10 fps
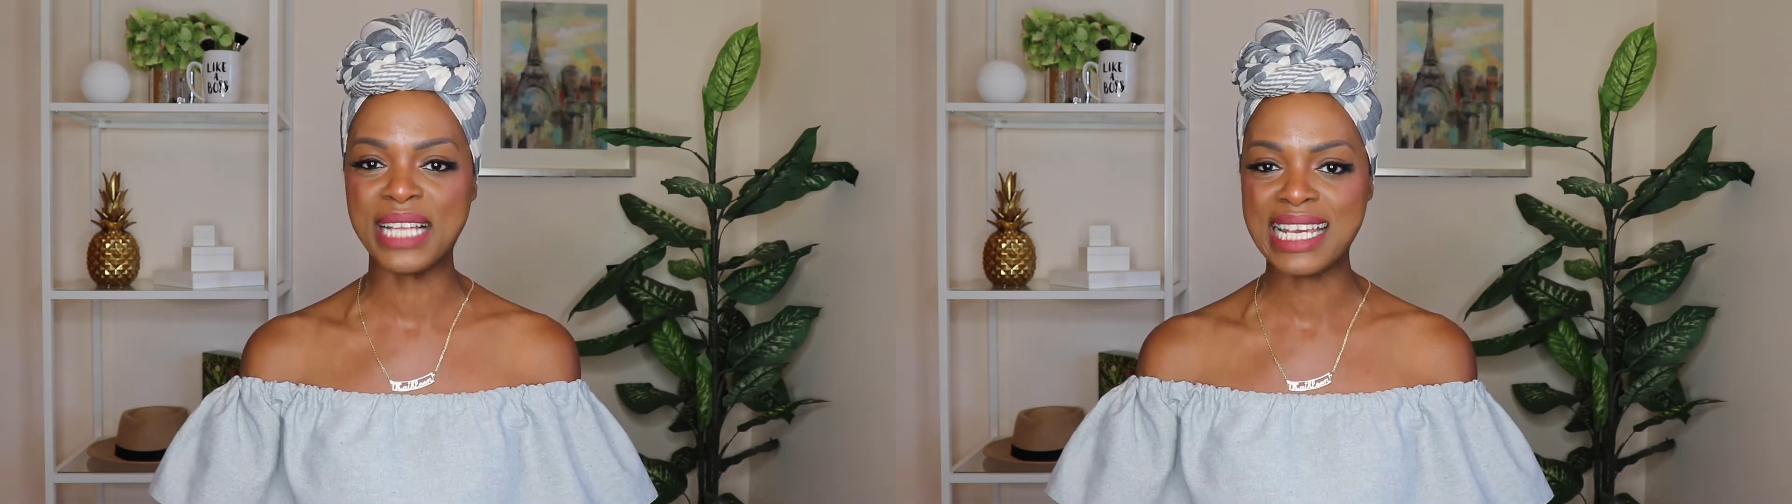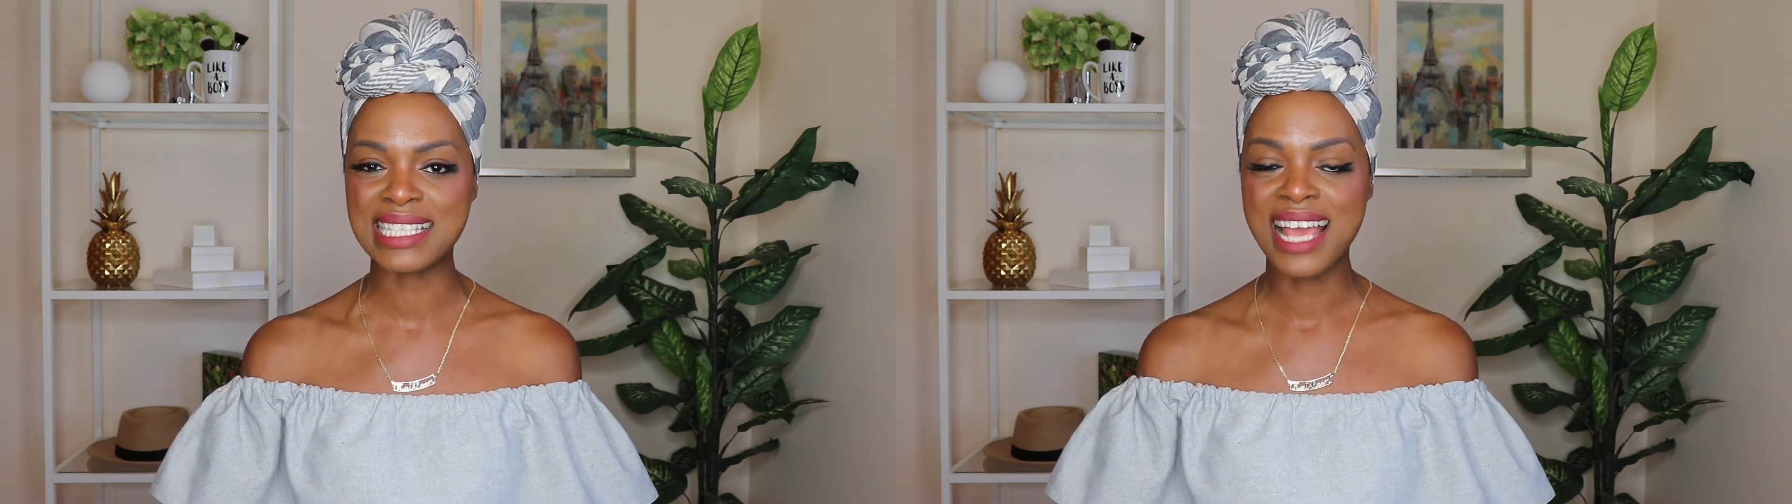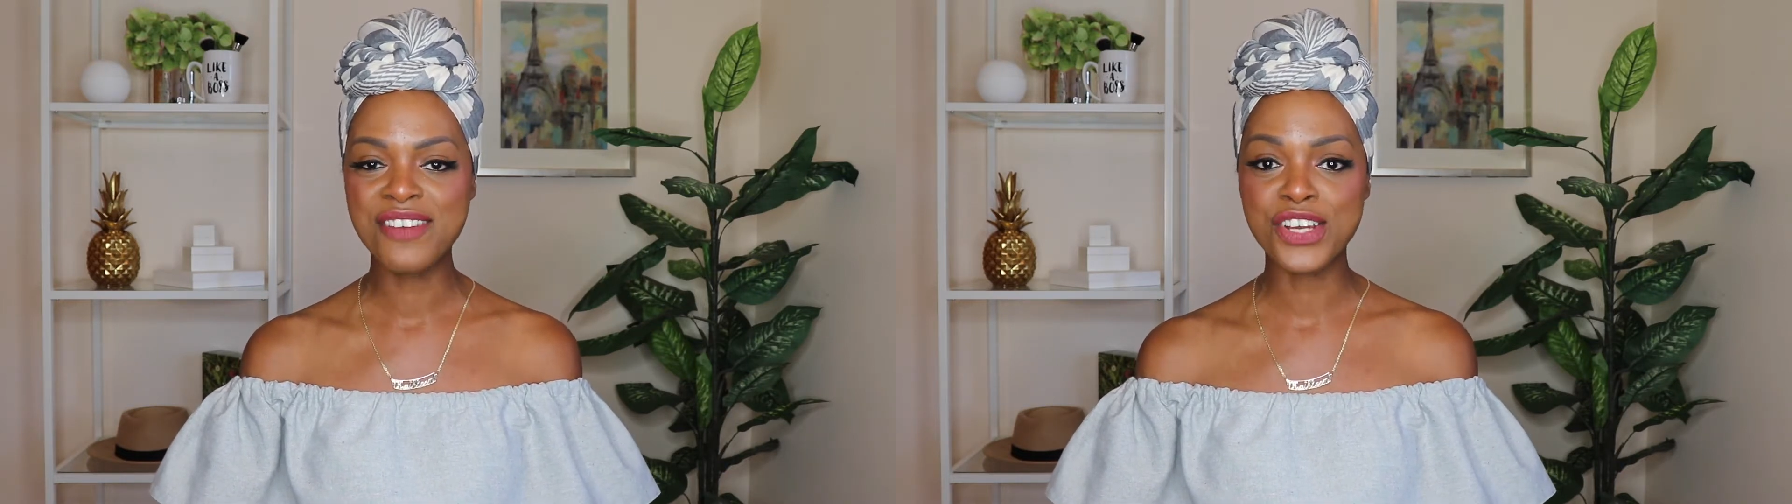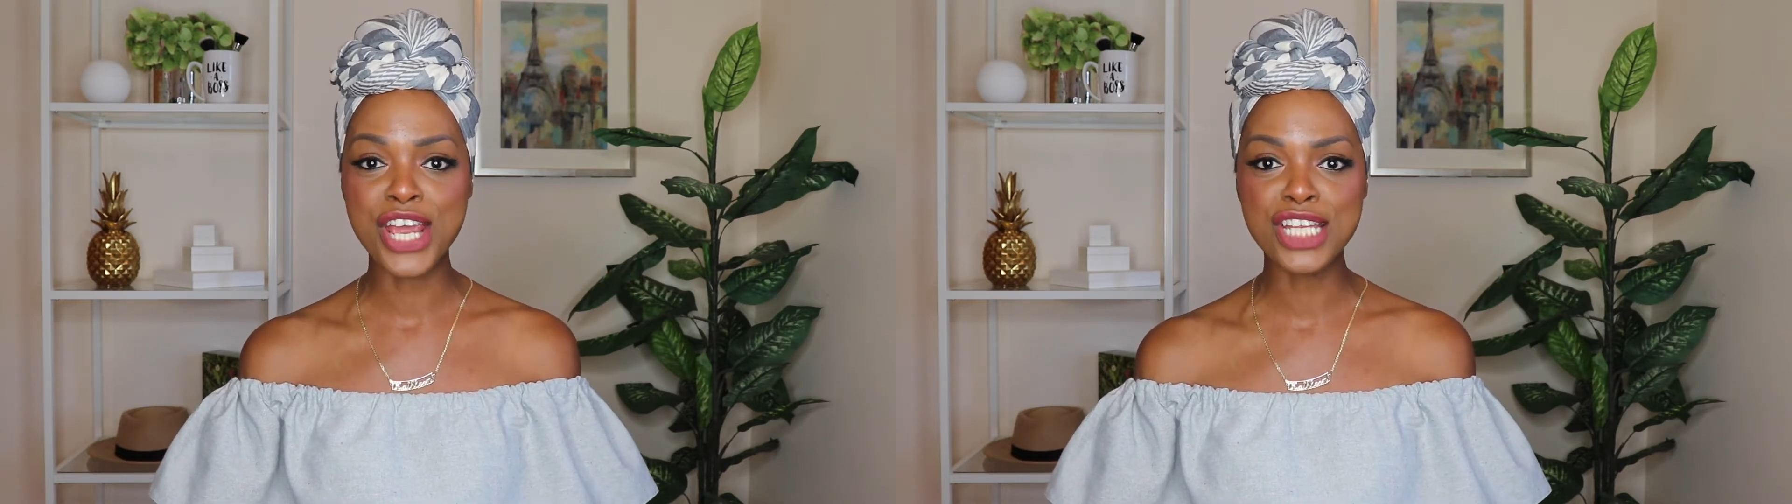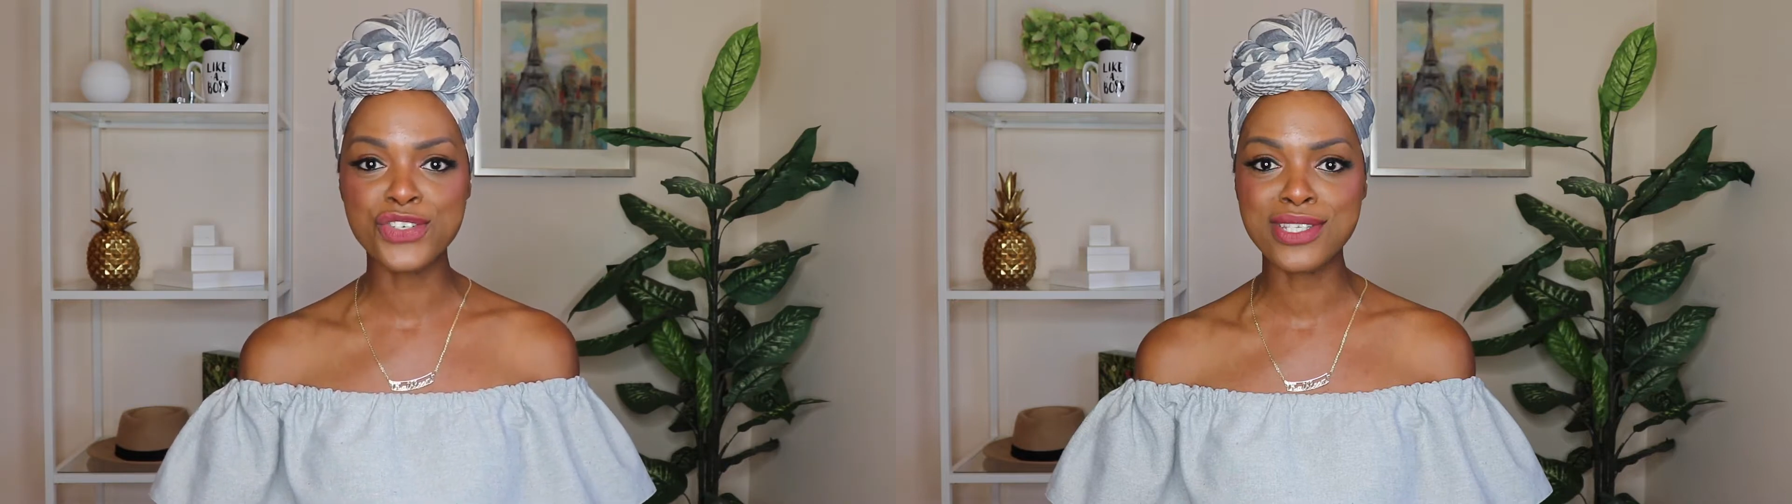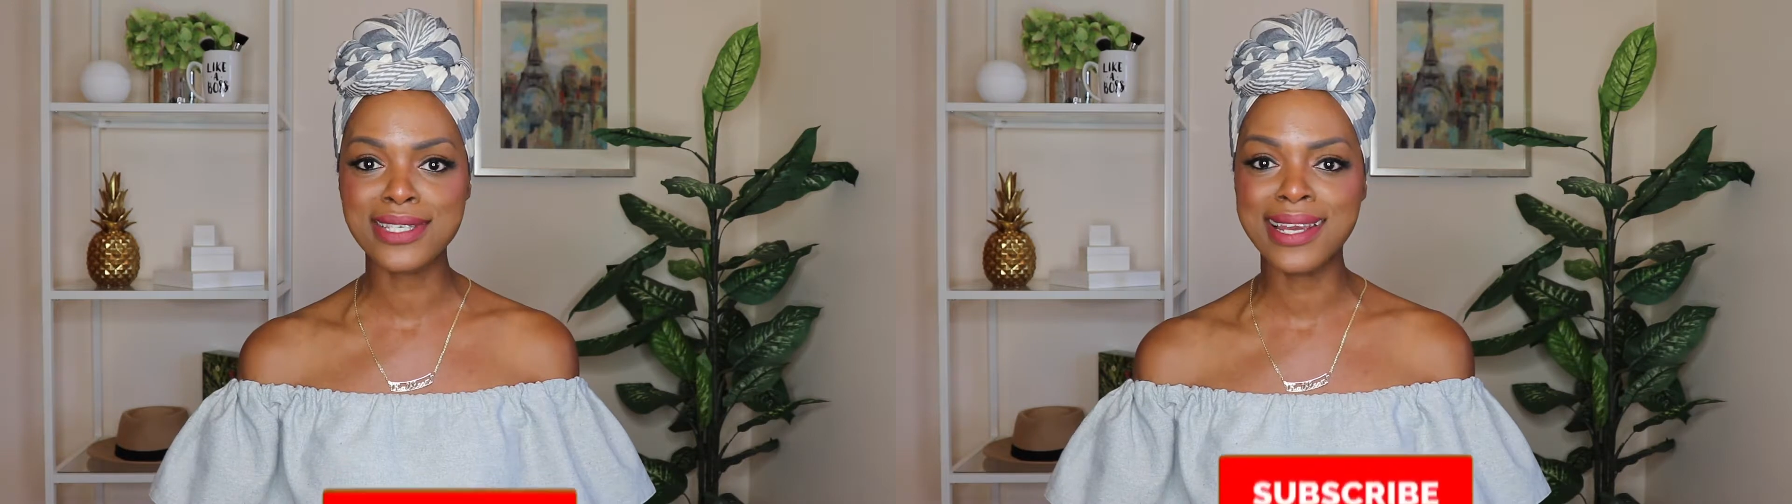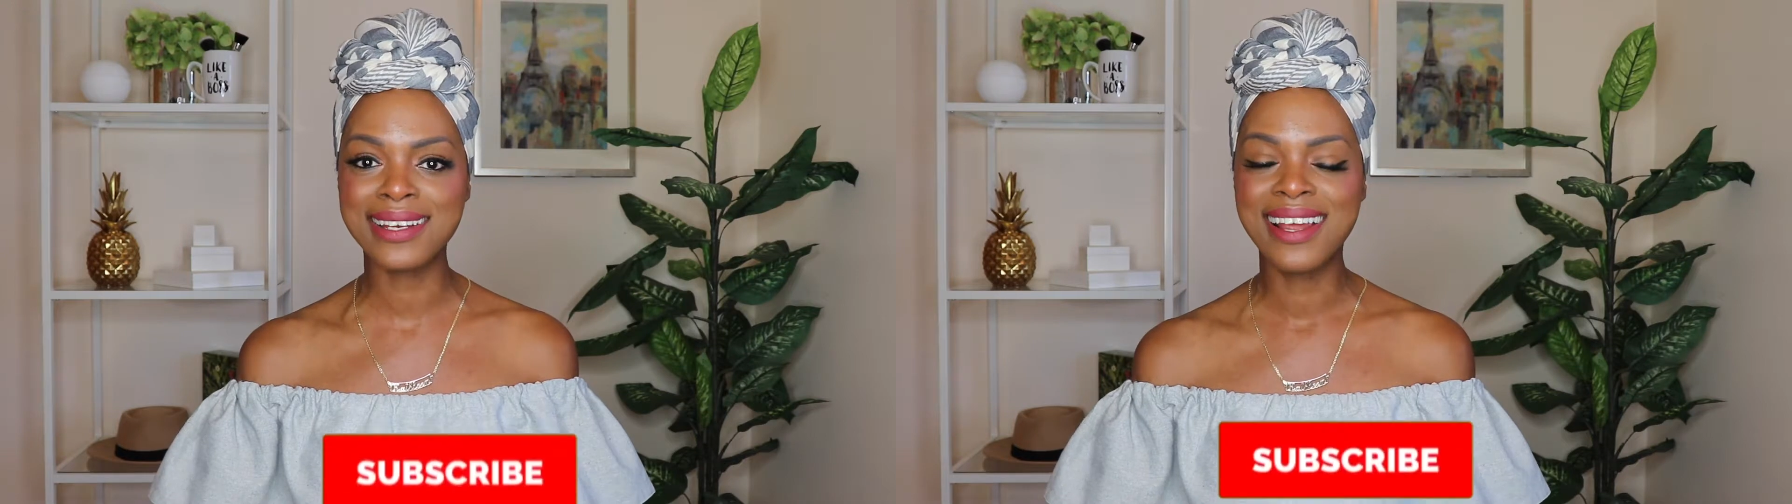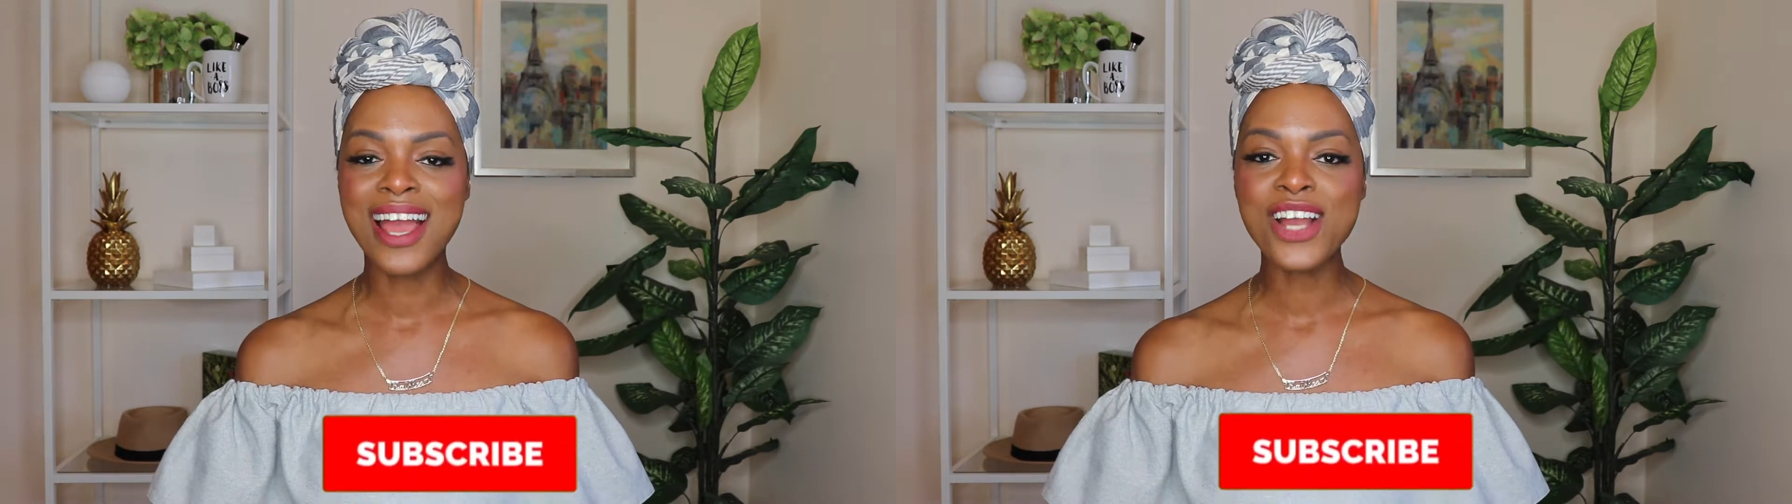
place. If you're interested,